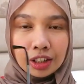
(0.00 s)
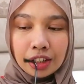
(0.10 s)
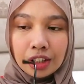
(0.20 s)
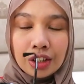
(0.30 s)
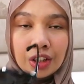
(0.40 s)

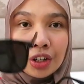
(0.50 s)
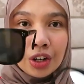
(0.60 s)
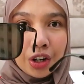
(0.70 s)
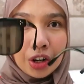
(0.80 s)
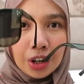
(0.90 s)
the
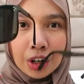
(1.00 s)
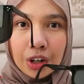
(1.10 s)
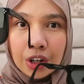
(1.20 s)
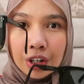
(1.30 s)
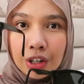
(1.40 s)

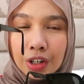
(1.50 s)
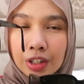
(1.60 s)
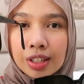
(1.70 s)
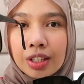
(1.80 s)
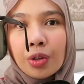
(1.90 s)

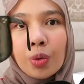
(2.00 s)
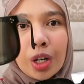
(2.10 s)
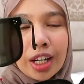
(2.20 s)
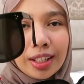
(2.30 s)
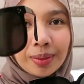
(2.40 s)
Her
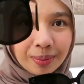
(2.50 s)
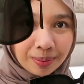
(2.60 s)
01.